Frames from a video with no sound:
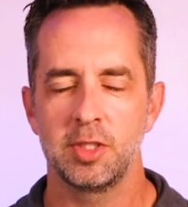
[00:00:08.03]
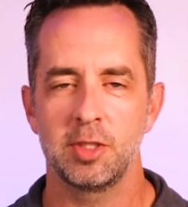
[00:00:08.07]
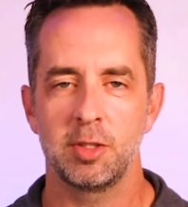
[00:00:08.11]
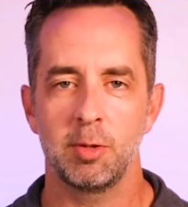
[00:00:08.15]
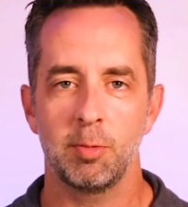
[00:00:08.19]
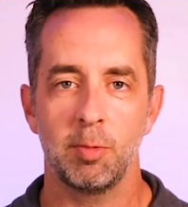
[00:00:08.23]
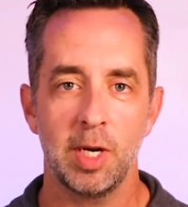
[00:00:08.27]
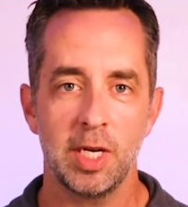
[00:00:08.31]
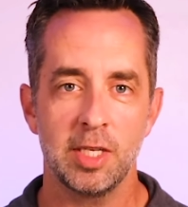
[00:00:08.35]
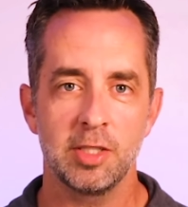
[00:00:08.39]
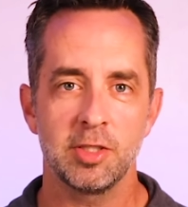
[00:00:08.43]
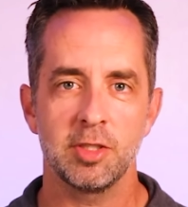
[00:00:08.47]
the
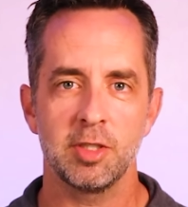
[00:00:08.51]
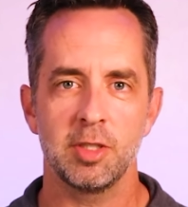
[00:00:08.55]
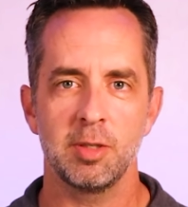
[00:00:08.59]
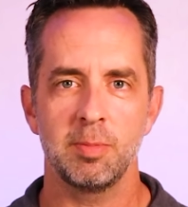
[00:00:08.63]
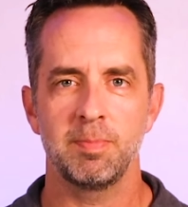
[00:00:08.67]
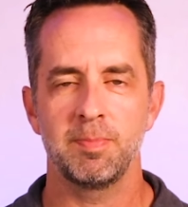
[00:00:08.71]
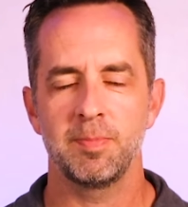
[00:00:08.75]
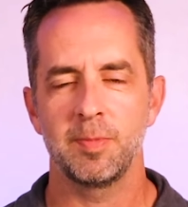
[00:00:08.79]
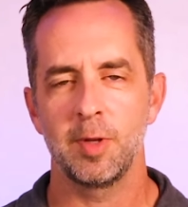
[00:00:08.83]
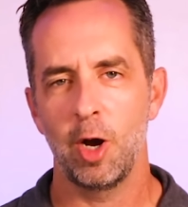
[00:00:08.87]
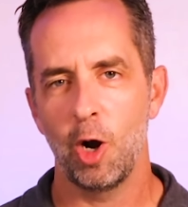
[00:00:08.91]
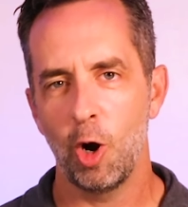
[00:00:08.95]
rest
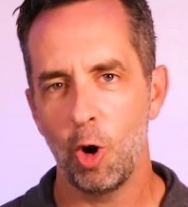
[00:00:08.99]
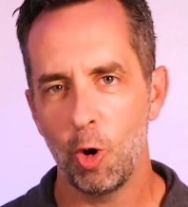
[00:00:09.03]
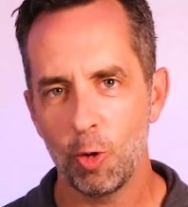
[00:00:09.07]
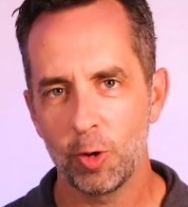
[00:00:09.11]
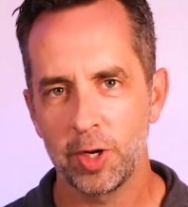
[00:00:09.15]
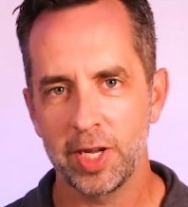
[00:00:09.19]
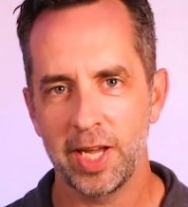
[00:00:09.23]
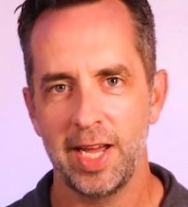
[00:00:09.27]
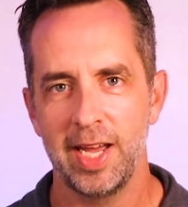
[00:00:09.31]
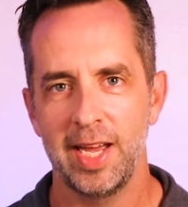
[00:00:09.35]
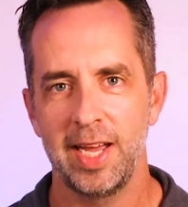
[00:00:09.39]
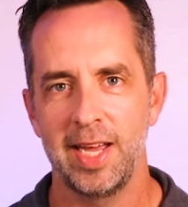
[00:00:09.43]
are
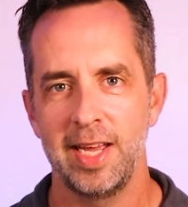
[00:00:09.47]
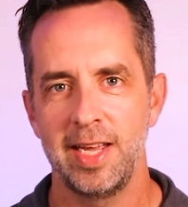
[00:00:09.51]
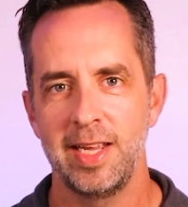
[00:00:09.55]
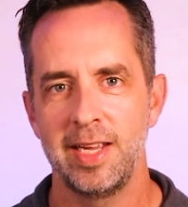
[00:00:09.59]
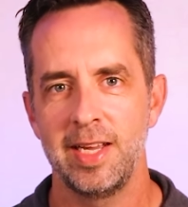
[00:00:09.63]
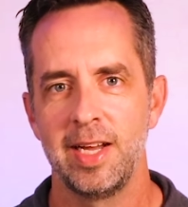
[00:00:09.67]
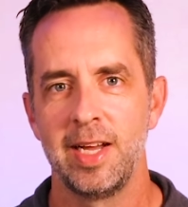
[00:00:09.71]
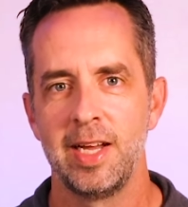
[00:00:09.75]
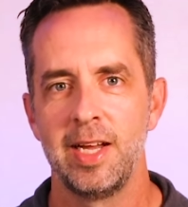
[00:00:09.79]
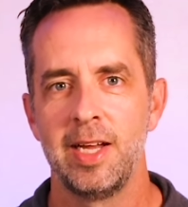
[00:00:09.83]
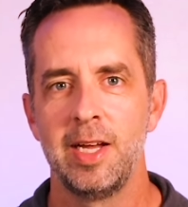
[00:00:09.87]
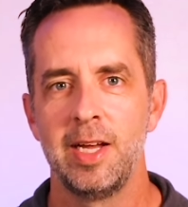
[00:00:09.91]
okay,